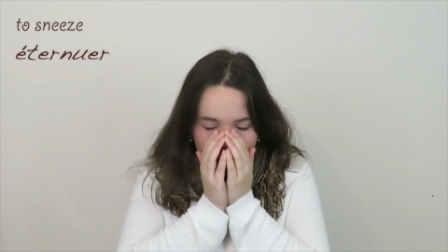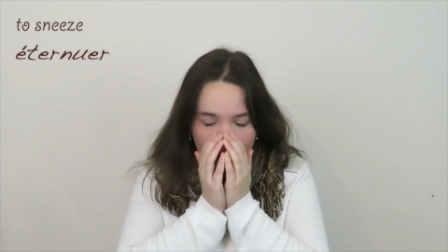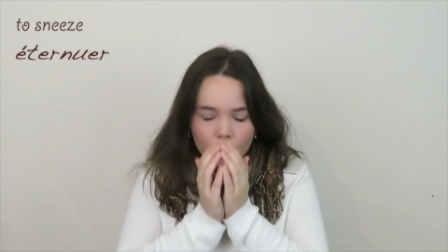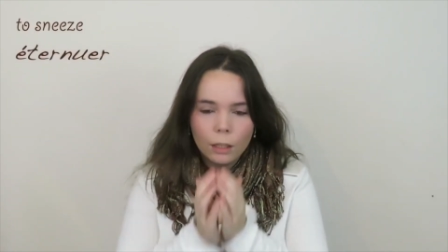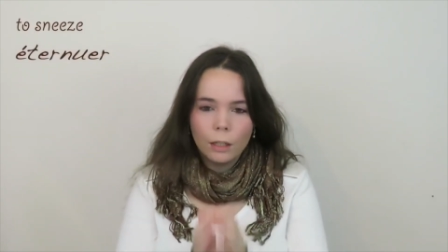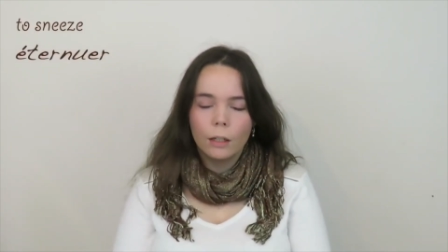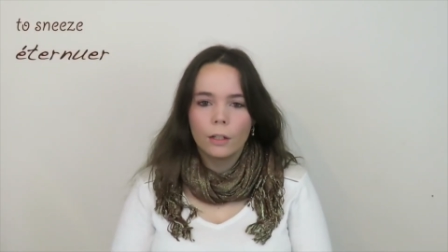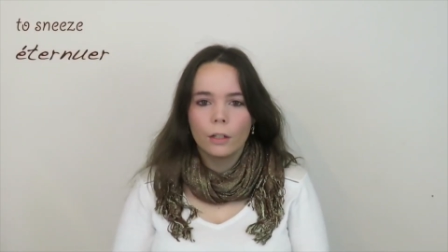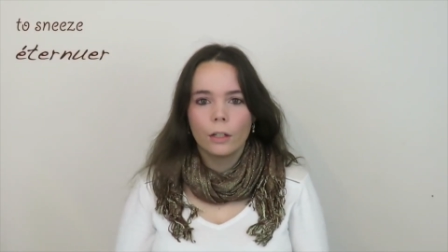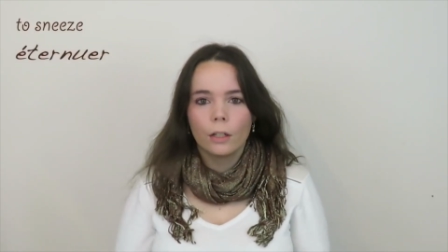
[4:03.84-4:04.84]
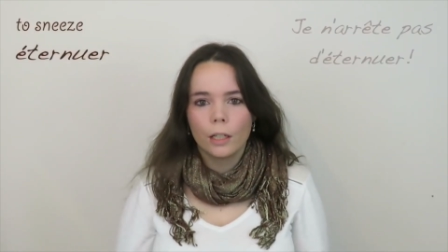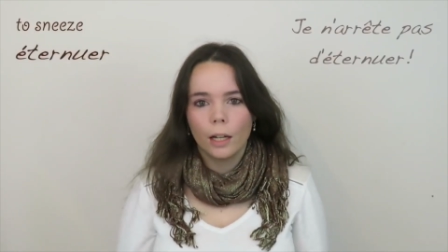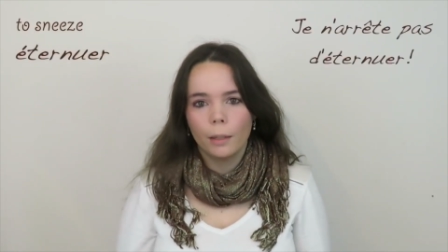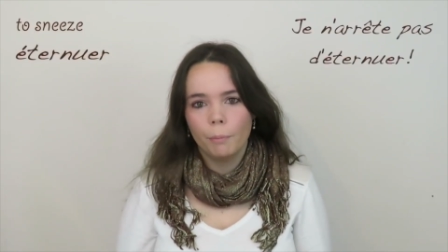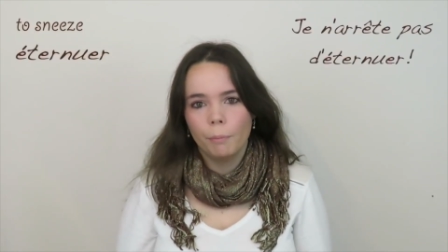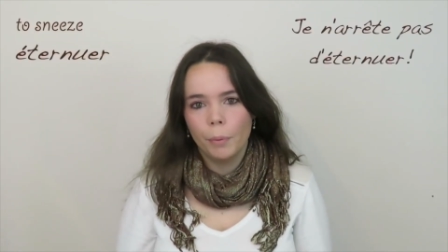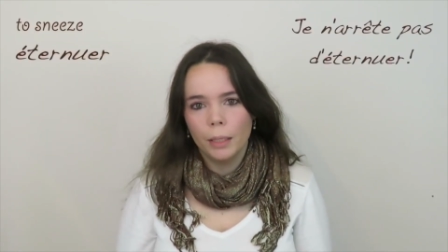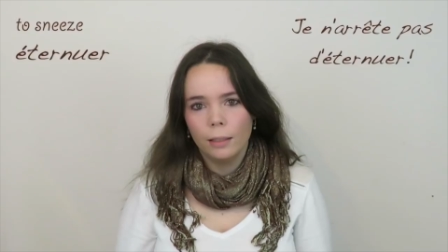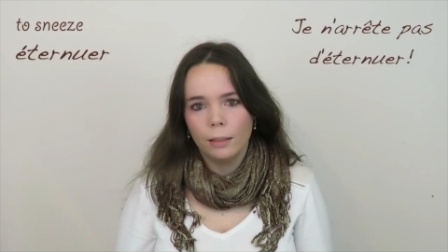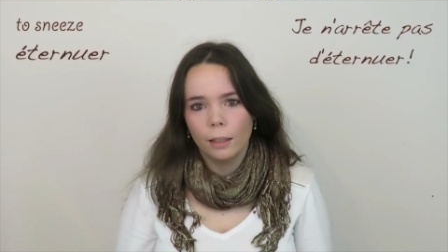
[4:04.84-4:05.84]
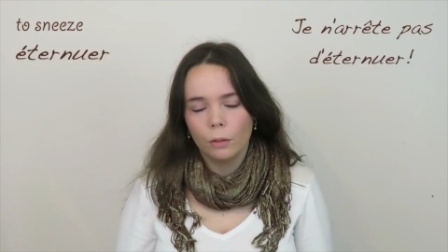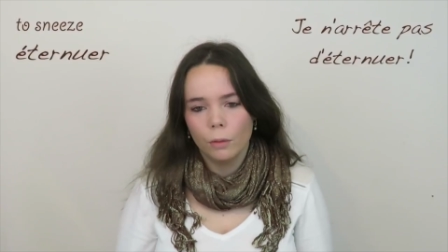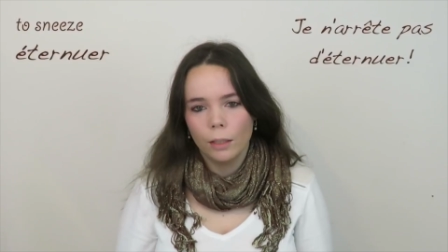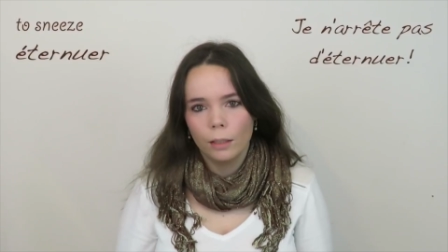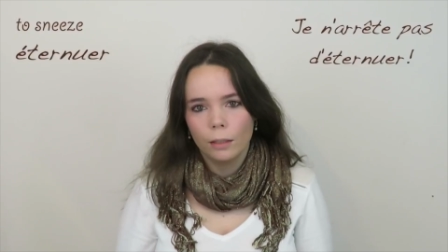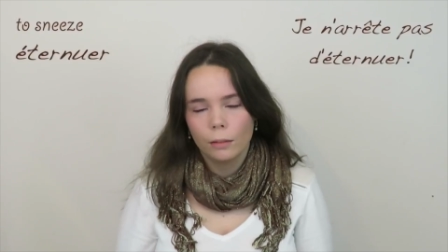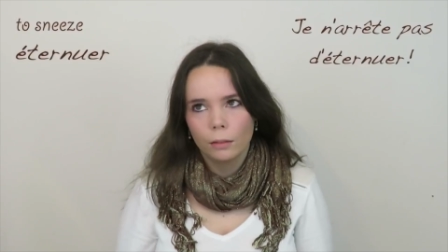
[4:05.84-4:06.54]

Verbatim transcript: Oh, j'arrête pas d'éternuer.